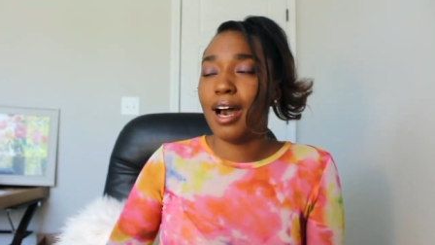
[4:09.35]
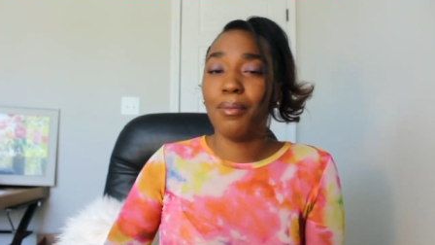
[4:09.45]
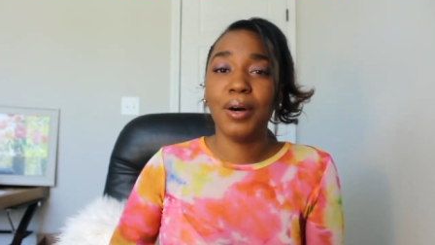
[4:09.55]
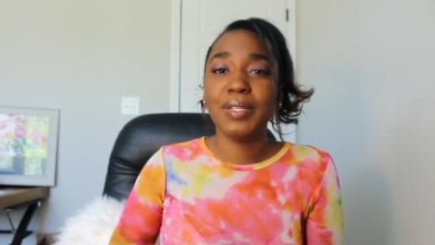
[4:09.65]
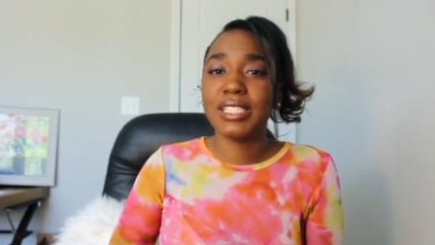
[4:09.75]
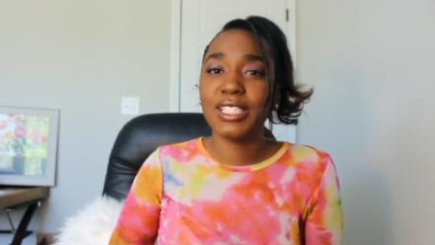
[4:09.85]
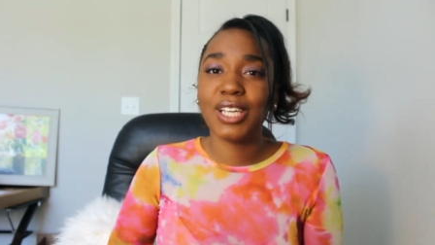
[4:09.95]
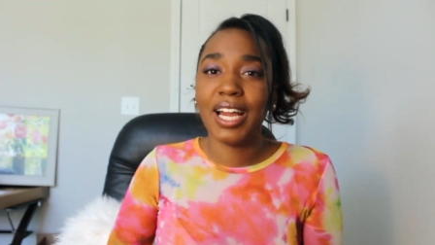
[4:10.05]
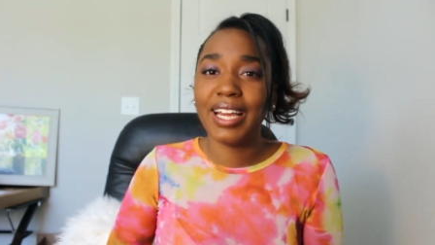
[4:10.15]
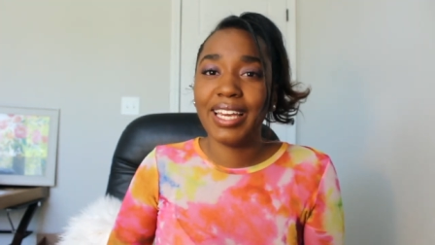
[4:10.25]
I'm always in
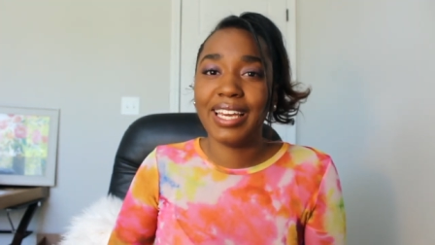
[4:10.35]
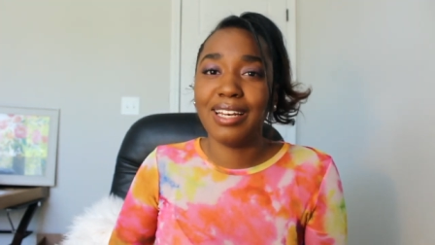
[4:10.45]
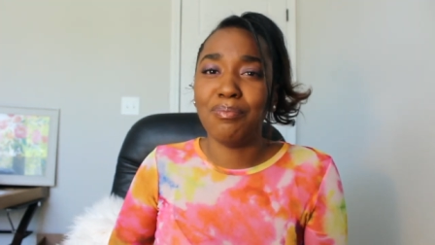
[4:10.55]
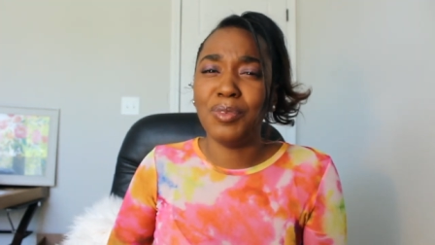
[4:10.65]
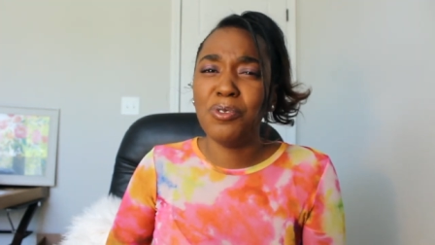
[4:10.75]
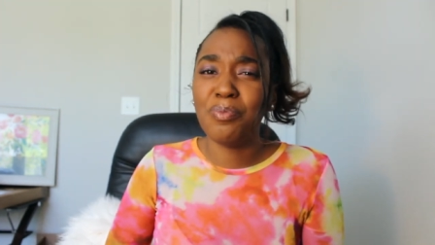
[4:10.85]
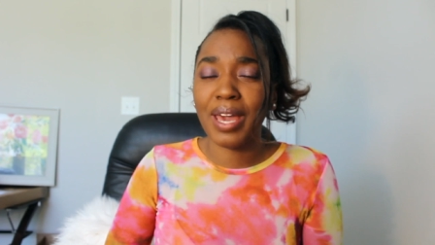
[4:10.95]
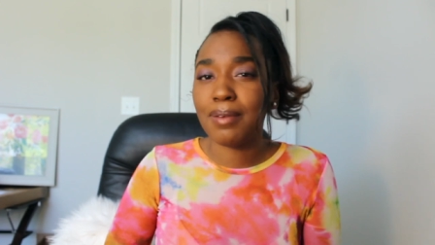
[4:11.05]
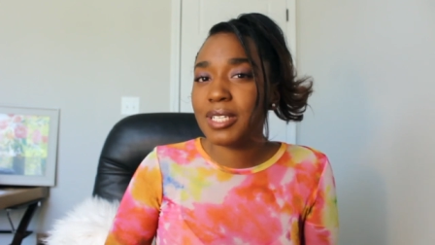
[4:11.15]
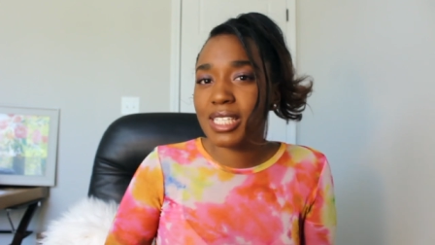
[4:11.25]
Target getting new
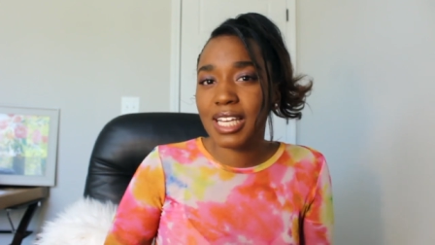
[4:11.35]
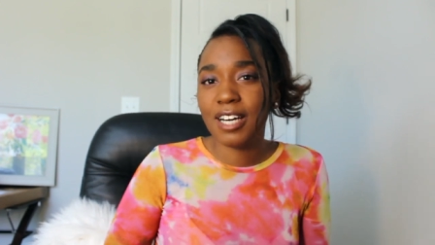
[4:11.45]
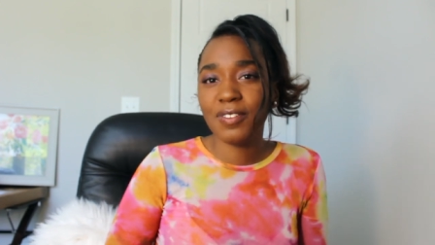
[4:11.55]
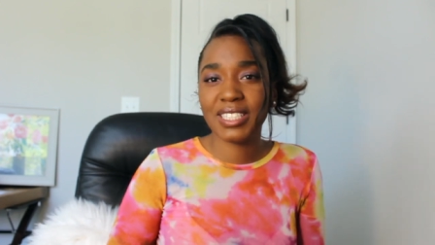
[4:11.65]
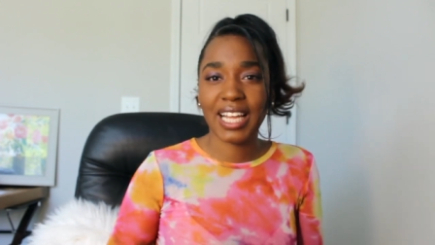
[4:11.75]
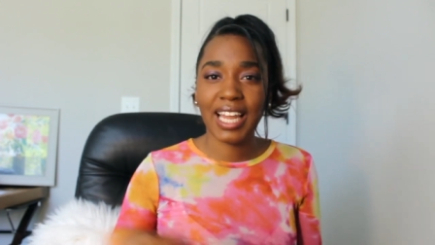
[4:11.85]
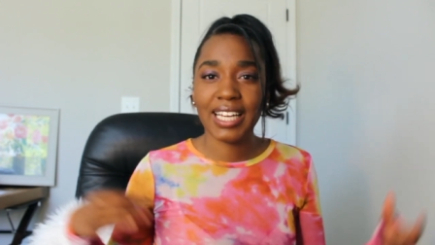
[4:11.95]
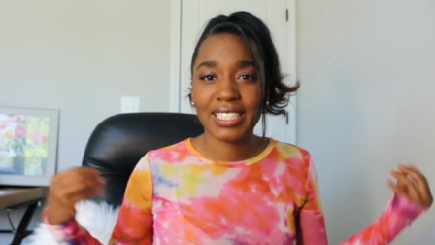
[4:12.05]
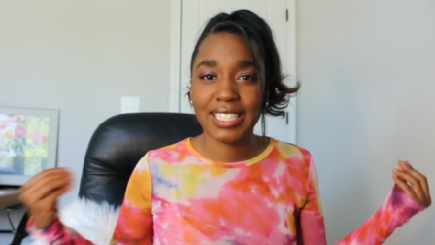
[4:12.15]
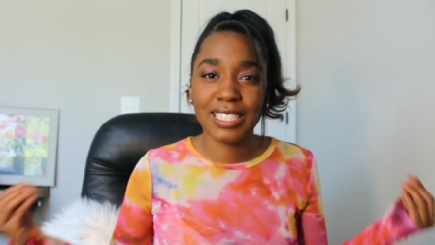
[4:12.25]
baby stuff because I
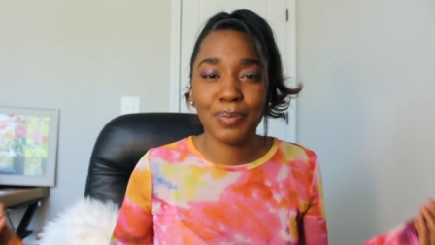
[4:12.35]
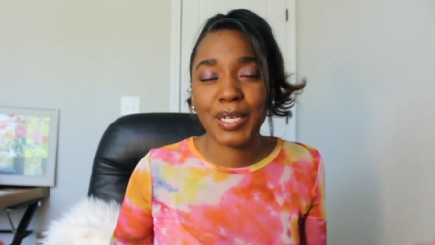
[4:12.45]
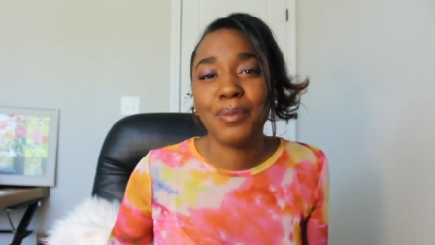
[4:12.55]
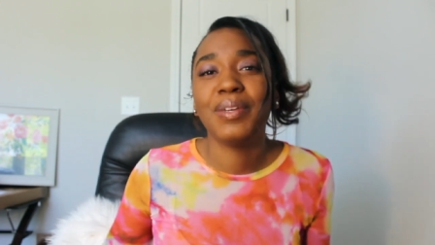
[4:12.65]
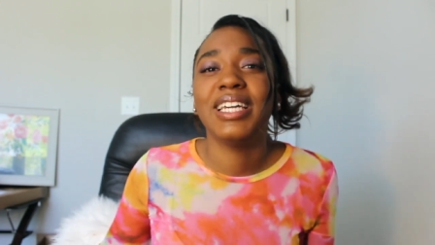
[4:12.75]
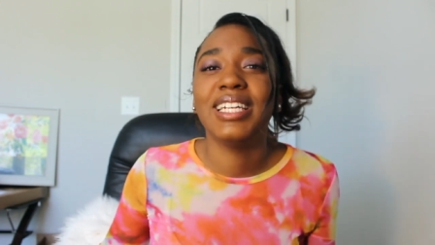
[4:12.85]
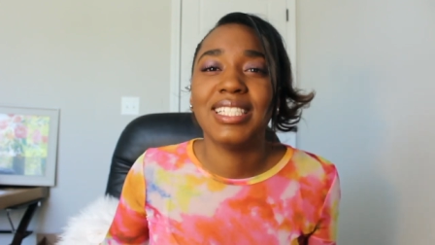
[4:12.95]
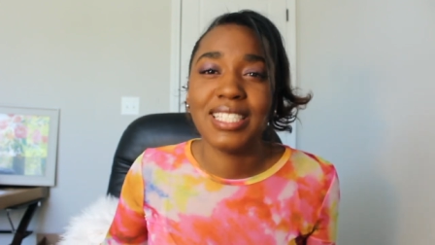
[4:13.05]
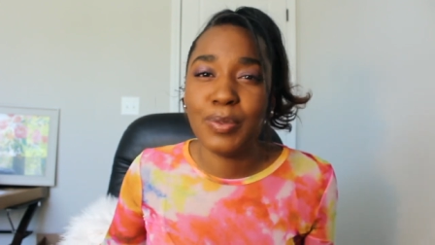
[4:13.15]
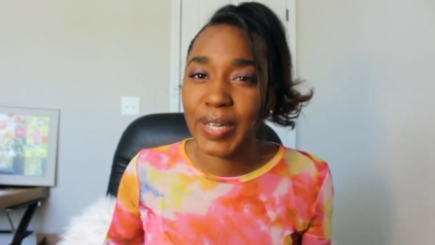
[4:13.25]
like to experiment
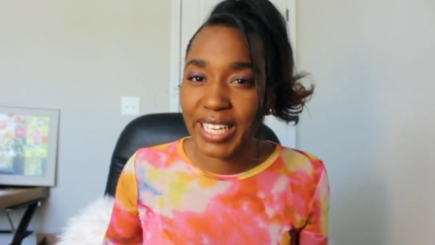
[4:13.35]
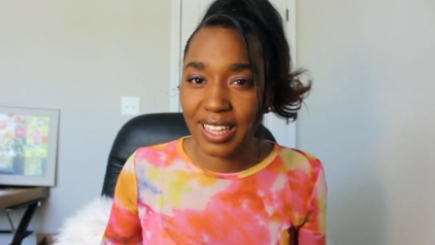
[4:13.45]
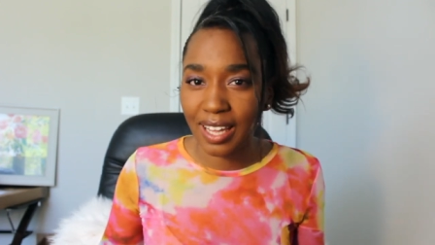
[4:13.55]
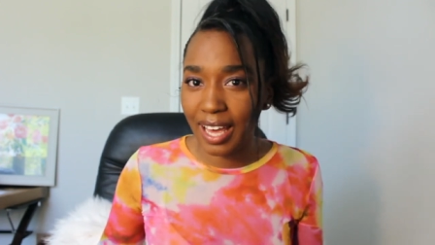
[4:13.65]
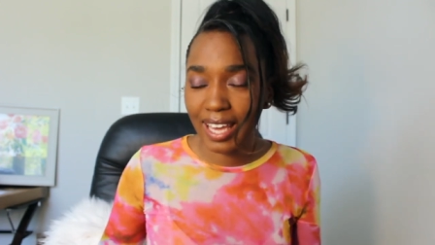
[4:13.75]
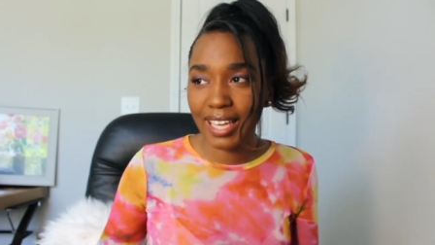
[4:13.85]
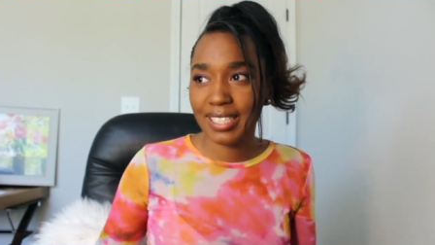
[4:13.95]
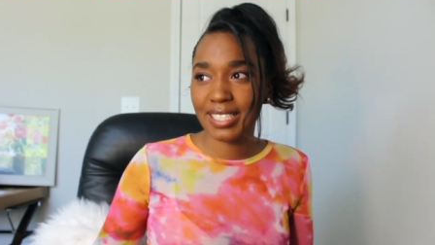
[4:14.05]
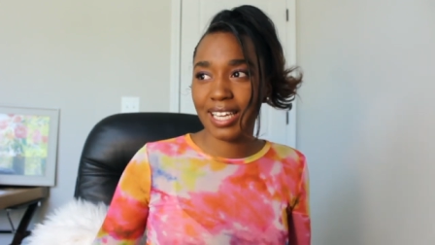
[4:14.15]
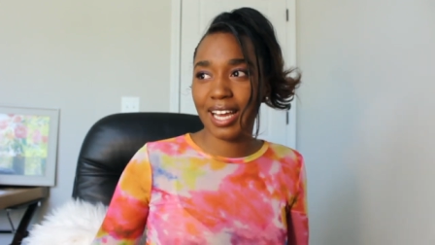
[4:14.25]
and see what he
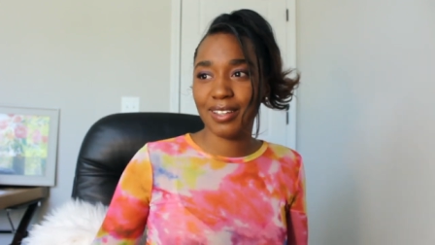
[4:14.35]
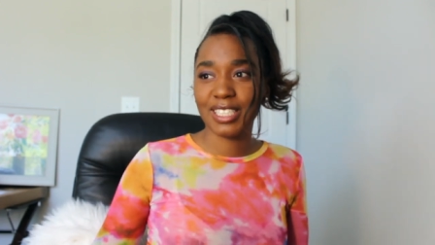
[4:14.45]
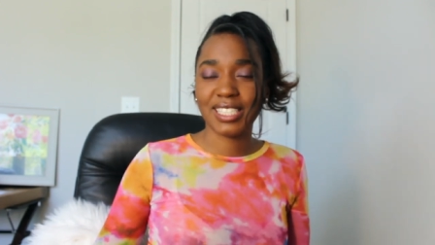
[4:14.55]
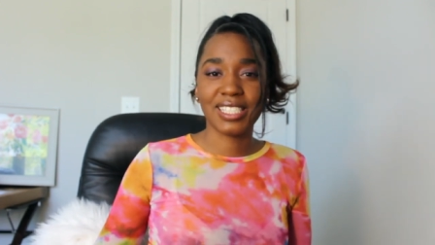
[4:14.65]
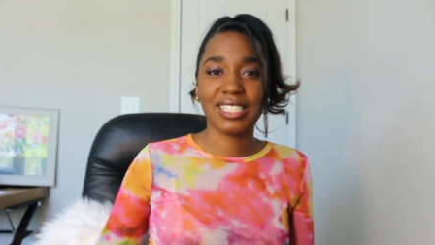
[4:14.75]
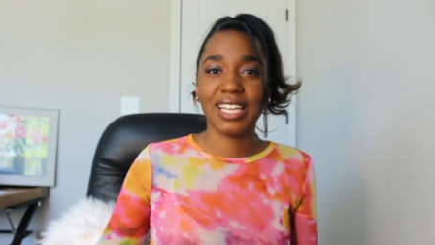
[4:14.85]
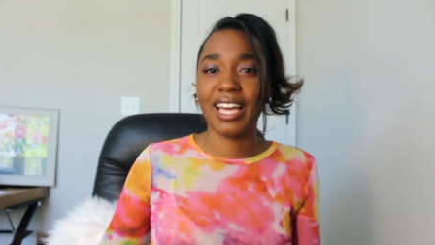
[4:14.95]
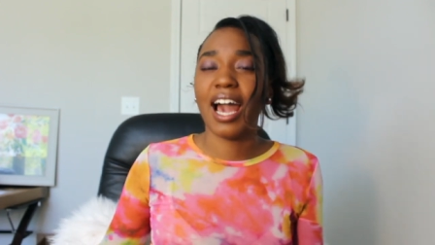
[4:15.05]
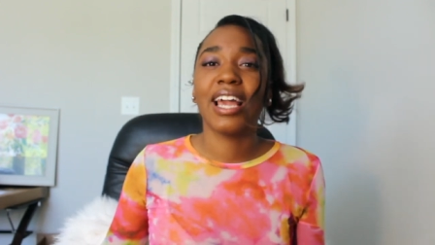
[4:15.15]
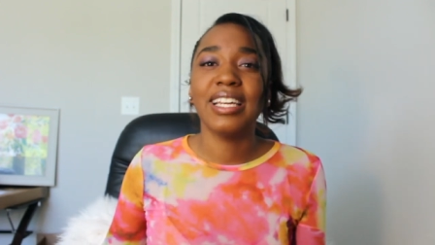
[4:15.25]
likes and I just,
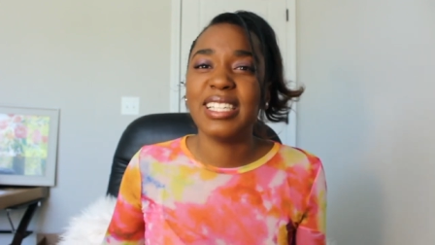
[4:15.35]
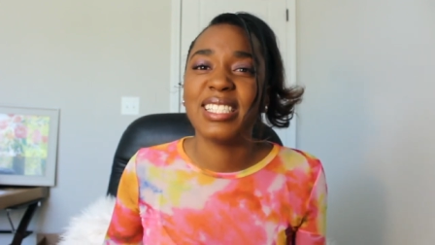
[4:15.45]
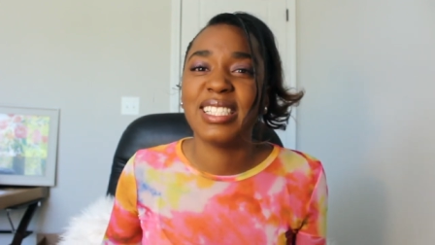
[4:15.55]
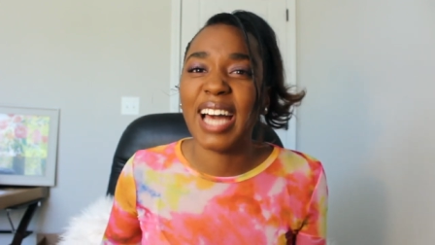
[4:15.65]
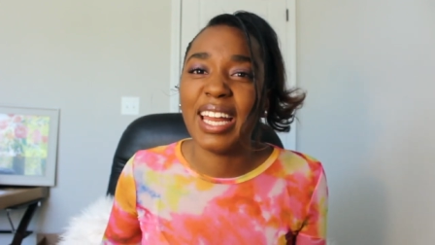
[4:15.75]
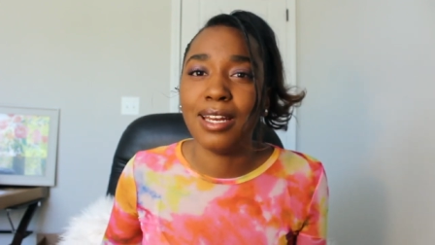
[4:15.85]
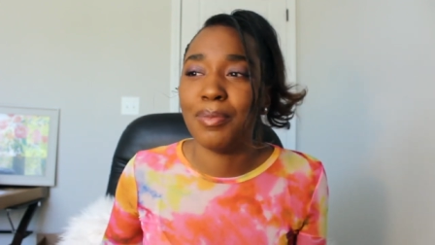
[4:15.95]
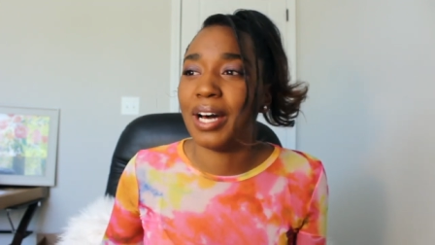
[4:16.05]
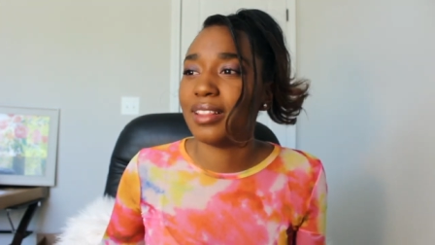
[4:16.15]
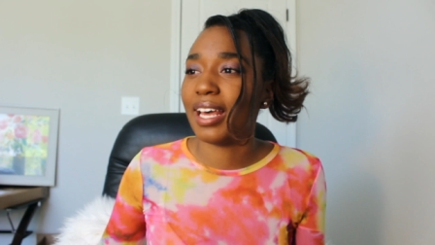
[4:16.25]
I get excited
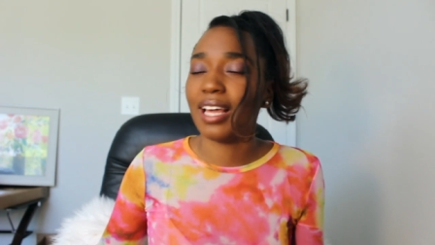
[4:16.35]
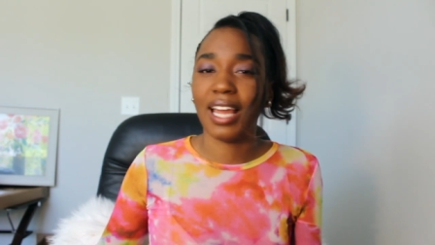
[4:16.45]
about that.